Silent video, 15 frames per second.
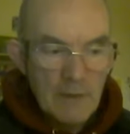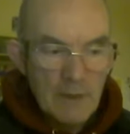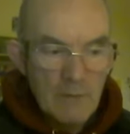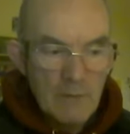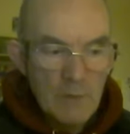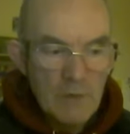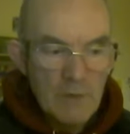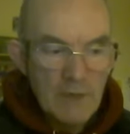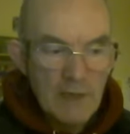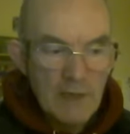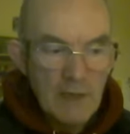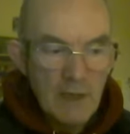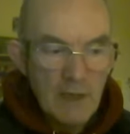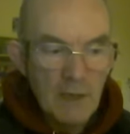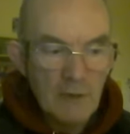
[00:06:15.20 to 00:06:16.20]
And we
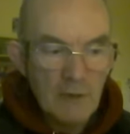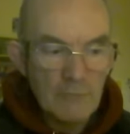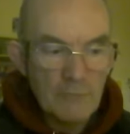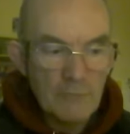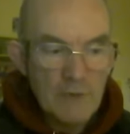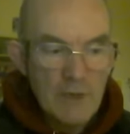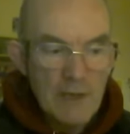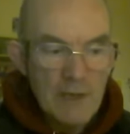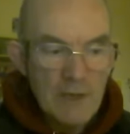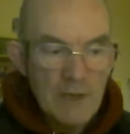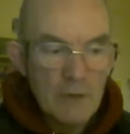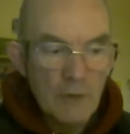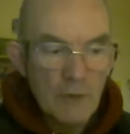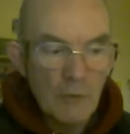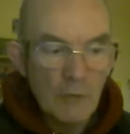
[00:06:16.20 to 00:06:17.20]
think of the
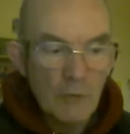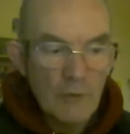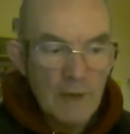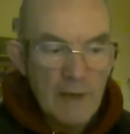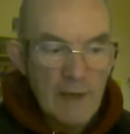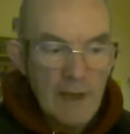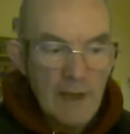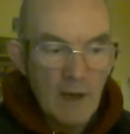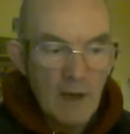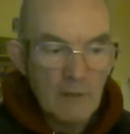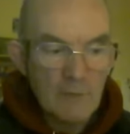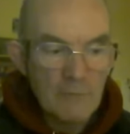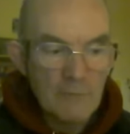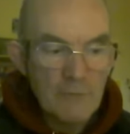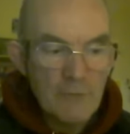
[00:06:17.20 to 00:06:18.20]
glory
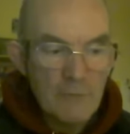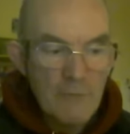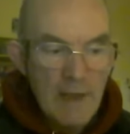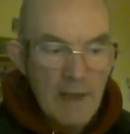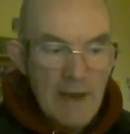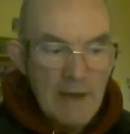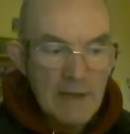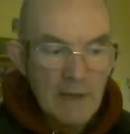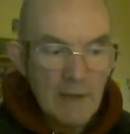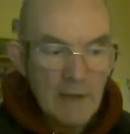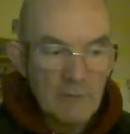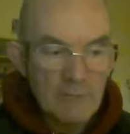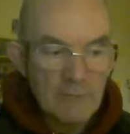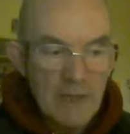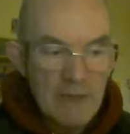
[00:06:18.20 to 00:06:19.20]
of the reign
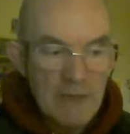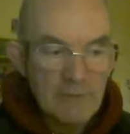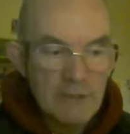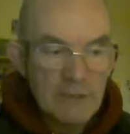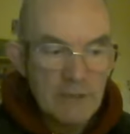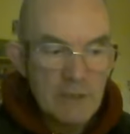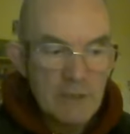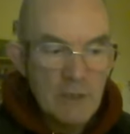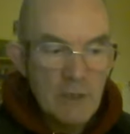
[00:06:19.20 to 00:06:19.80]
of David,